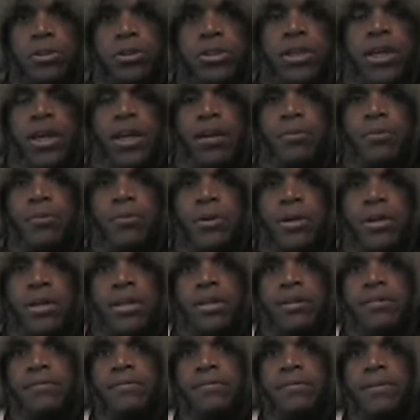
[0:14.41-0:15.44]
Santa
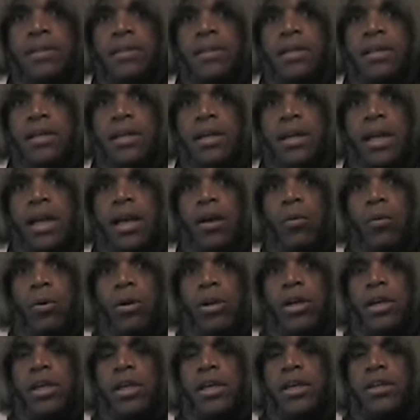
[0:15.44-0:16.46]
Maria. And
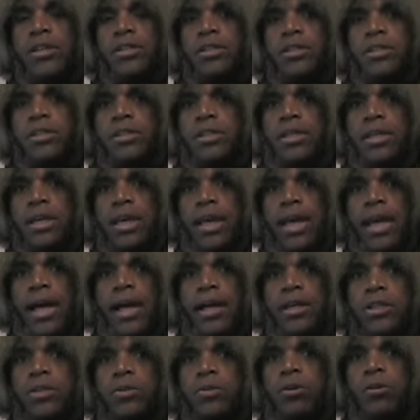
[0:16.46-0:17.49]
what it is, it's the
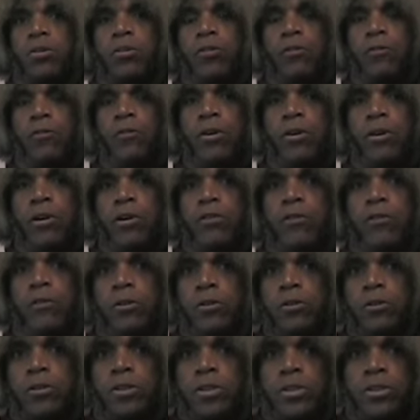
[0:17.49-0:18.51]
actual very
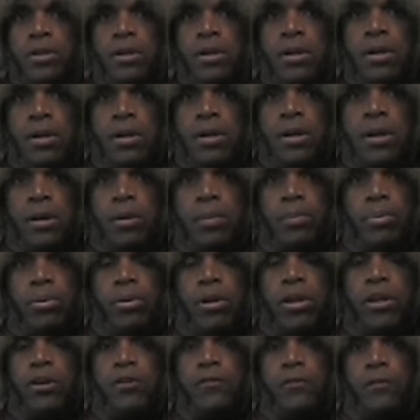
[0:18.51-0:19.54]
first
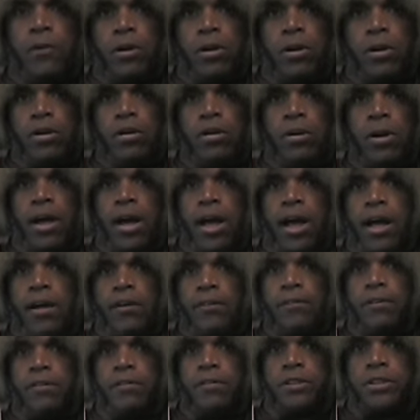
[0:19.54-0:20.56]
printed
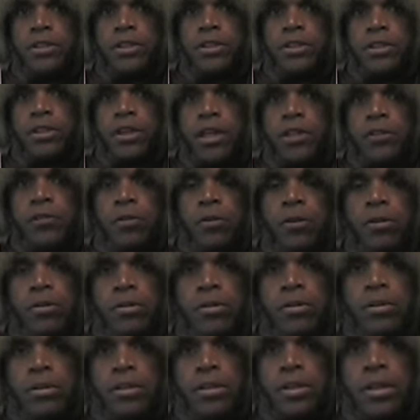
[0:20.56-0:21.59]
photograph of a
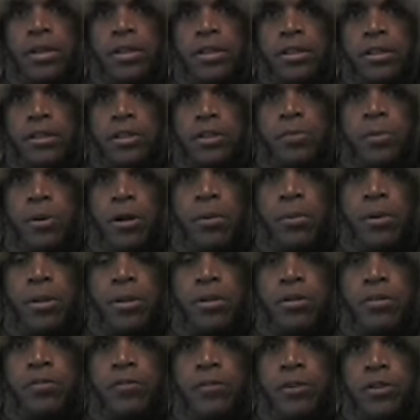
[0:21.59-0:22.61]
successful
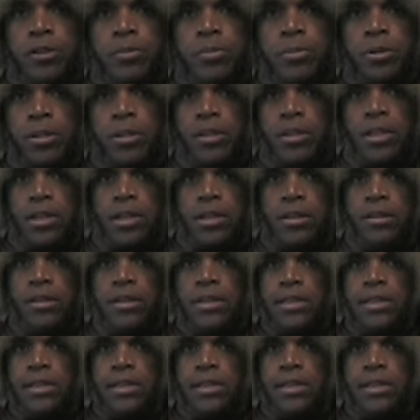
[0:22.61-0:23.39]
experiment in invisibility.